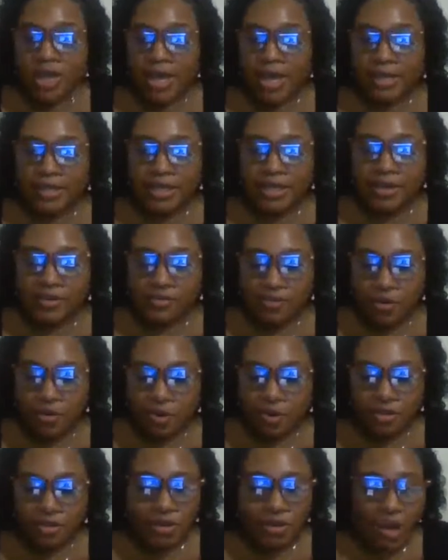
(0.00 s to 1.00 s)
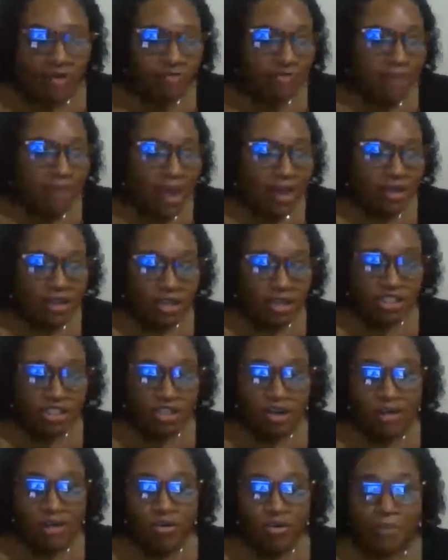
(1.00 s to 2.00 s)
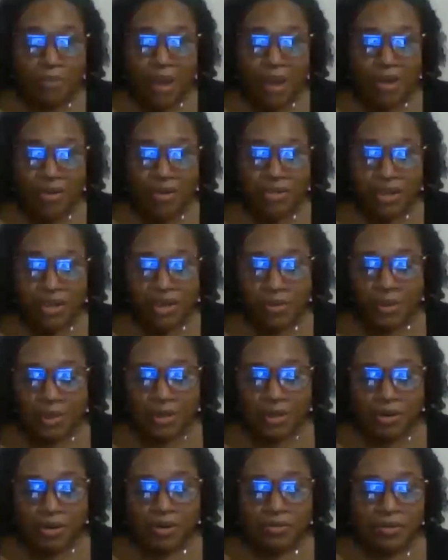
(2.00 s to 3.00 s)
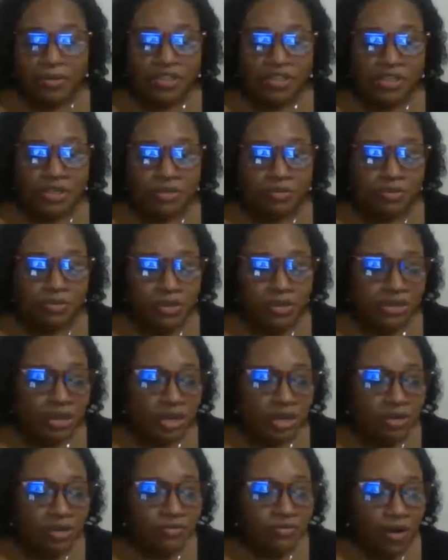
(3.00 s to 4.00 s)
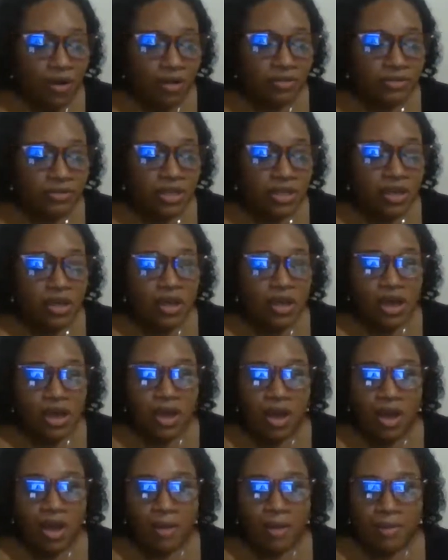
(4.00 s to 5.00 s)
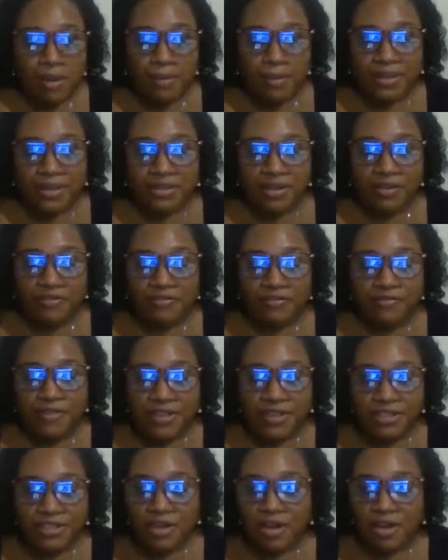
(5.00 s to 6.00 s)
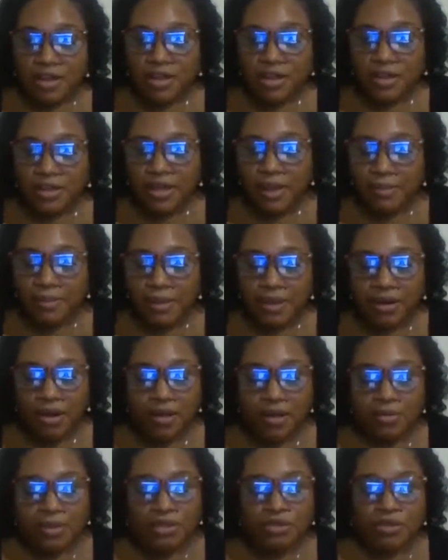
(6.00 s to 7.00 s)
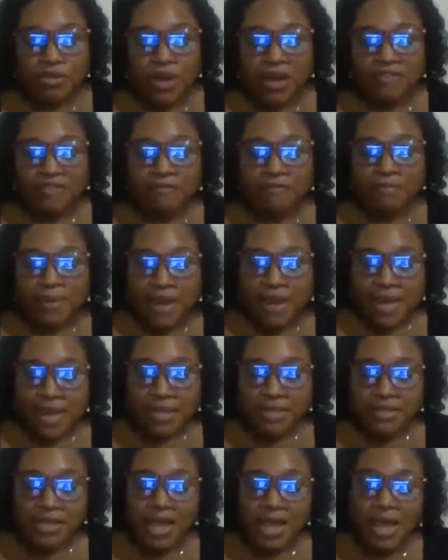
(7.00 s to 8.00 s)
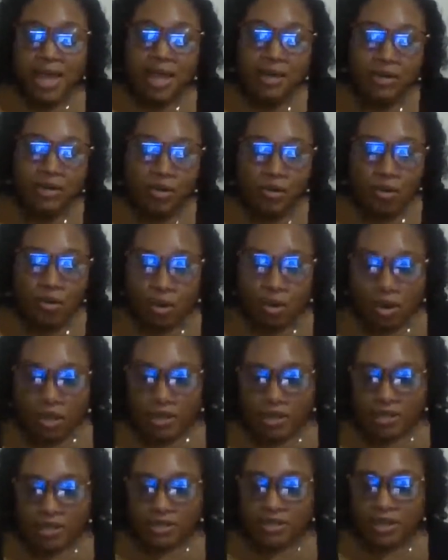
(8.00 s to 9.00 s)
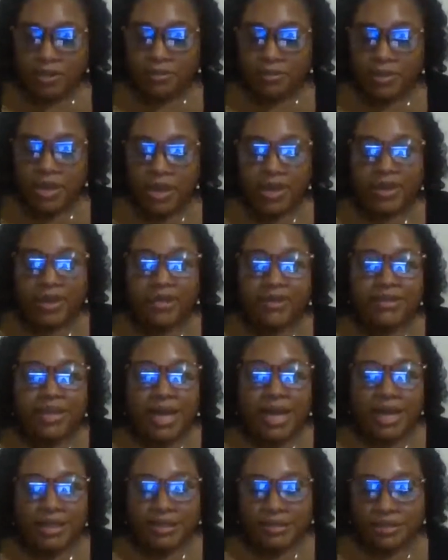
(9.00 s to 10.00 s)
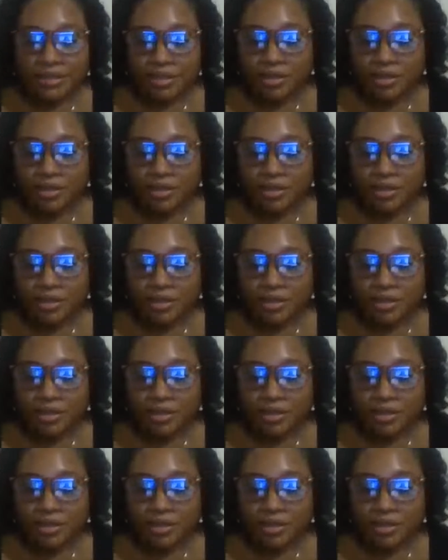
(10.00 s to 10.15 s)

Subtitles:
And then, of course, you have biological or biotic weathering, which involves a bit of physical and chemical, but you have plants and organism that